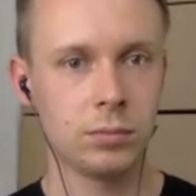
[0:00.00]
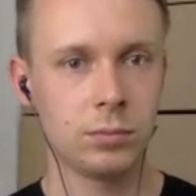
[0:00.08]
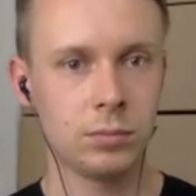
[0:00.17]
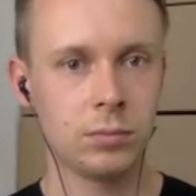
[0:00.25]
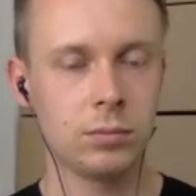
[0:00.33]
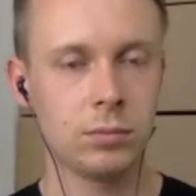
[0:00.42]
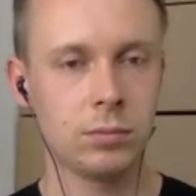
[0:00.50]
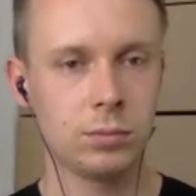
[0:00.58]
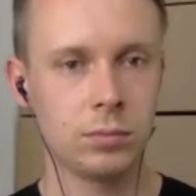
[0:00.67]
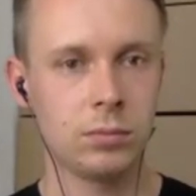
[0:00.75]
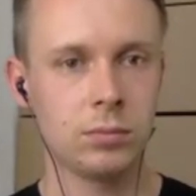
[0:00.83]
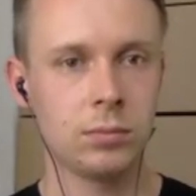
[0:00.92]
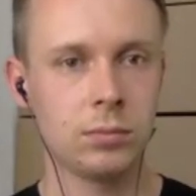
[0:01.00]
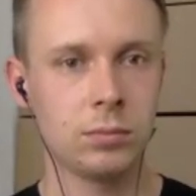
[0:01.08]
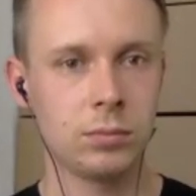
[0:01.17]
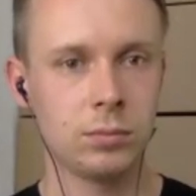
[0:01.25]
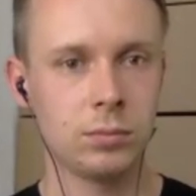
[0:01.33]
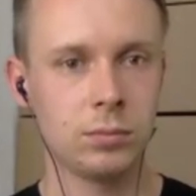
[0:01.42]

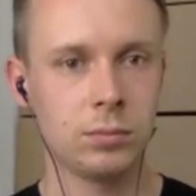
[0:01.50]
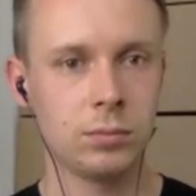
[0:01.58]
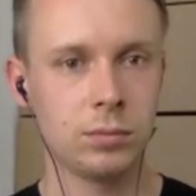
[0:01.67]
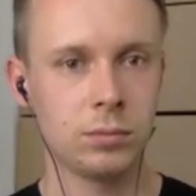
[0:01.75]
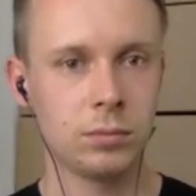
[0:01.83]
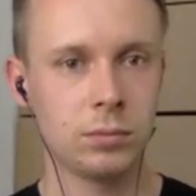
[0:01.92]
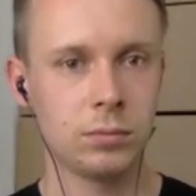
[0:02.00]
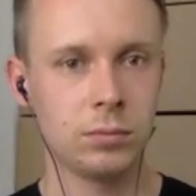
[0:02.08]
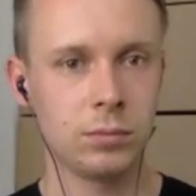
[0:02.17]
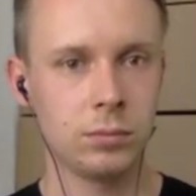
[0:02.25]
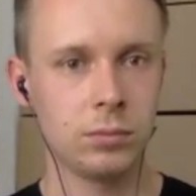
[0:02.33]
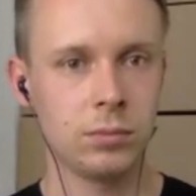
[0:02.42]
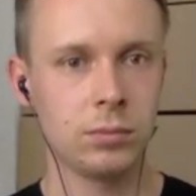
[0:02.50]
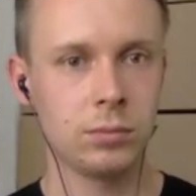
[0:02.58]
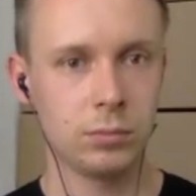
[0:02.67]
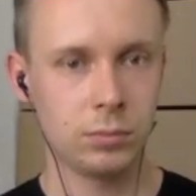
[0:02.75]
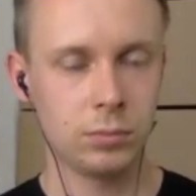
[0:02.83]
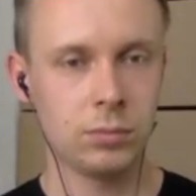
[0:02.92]

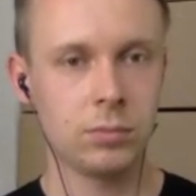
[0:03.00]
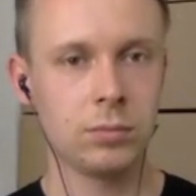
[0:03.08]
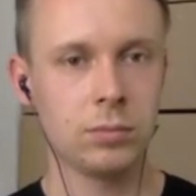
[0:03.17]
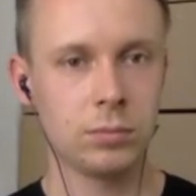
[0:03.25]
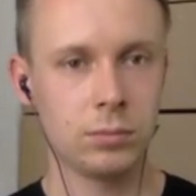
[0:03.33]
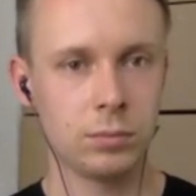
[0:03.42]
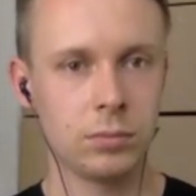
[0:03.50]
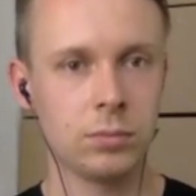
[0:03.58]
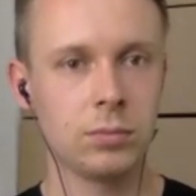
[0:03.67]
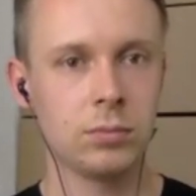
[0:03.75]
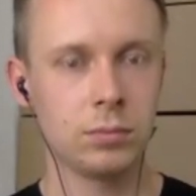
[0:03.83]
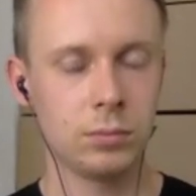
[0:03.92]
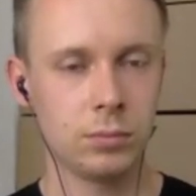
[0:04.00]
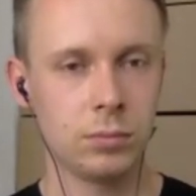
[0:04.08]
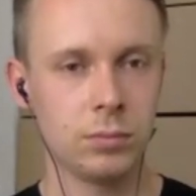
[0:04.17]
This person isn't speaking.